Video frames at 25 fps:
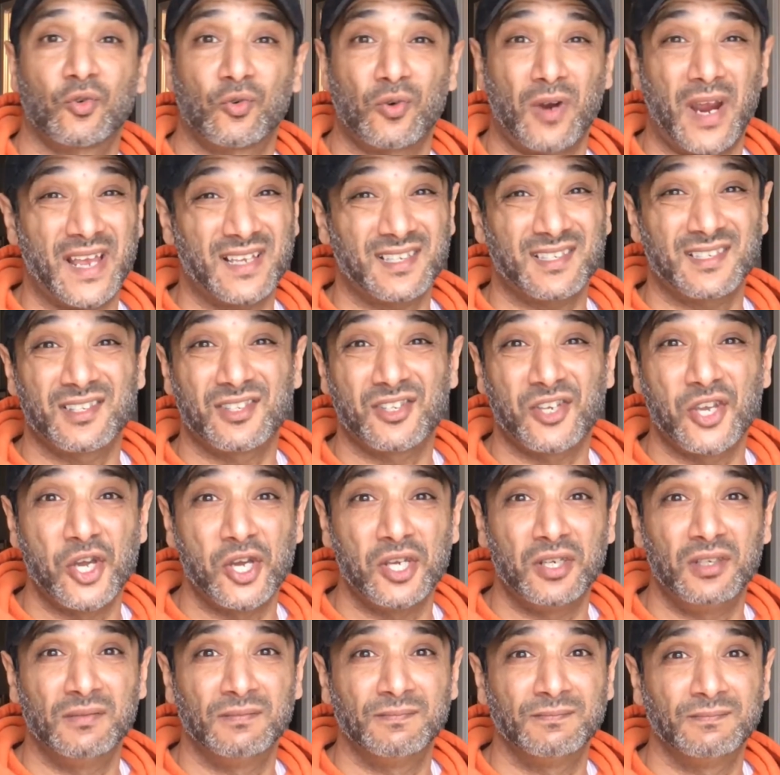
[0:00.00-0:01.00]
Grass is
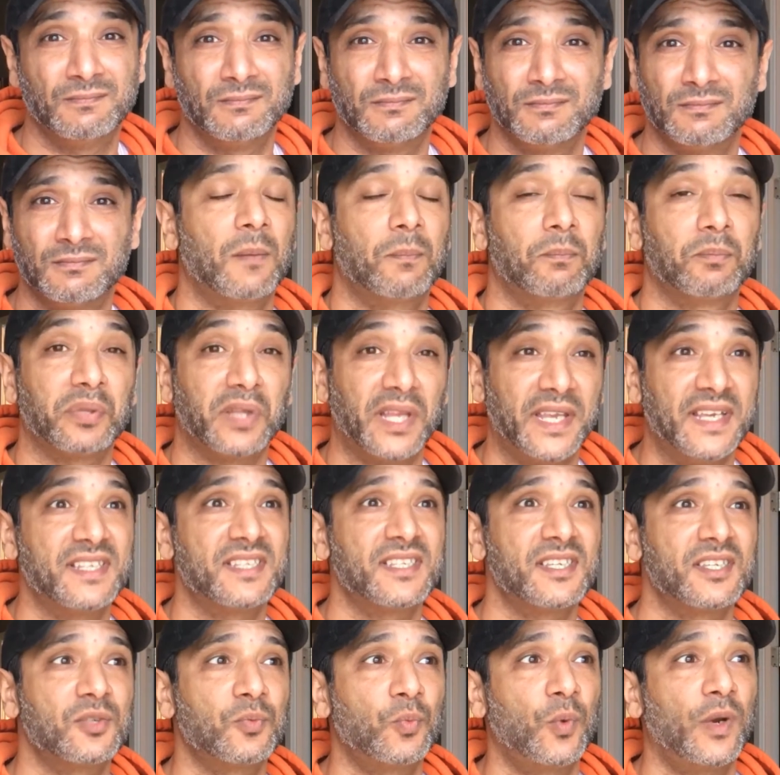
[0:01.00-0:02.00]
good.
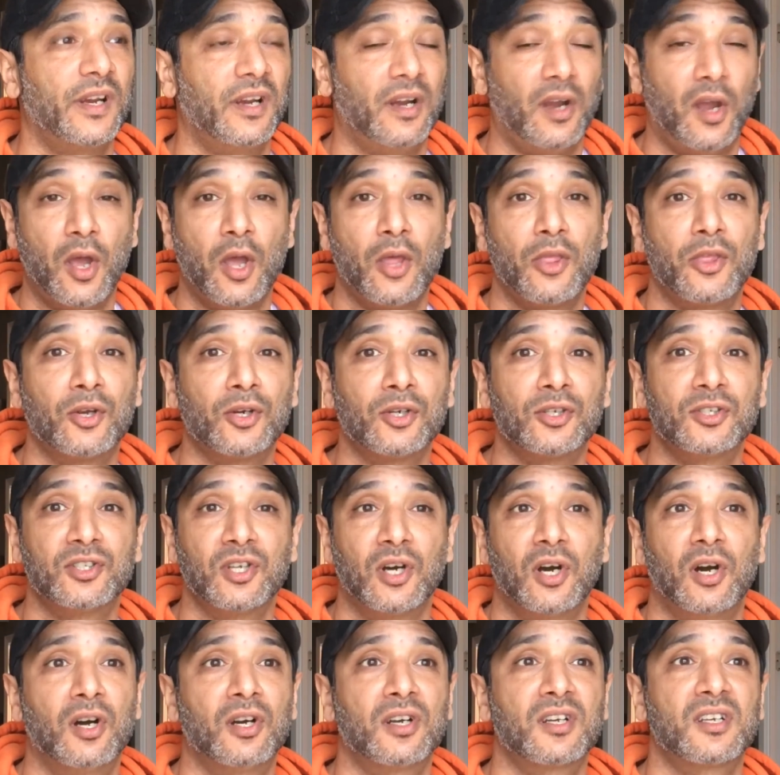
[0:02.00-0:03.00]
Places where other
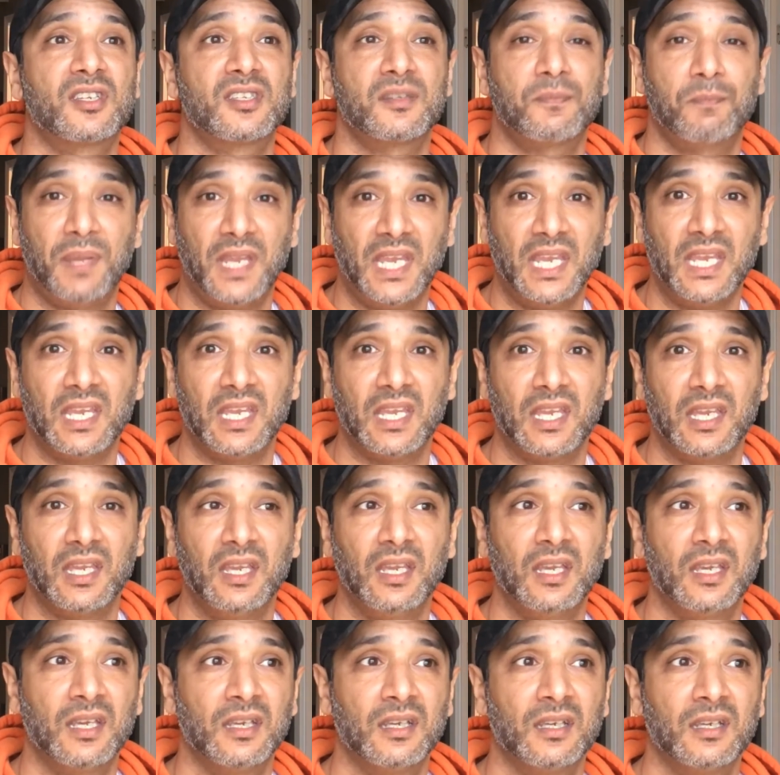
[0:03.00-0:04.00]
dogs
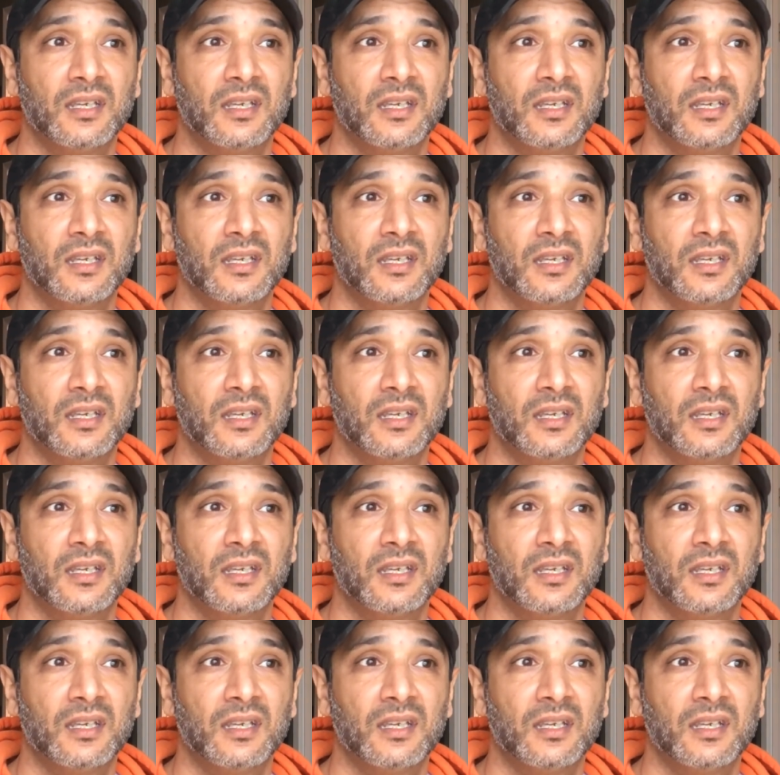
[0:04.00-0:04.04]
pee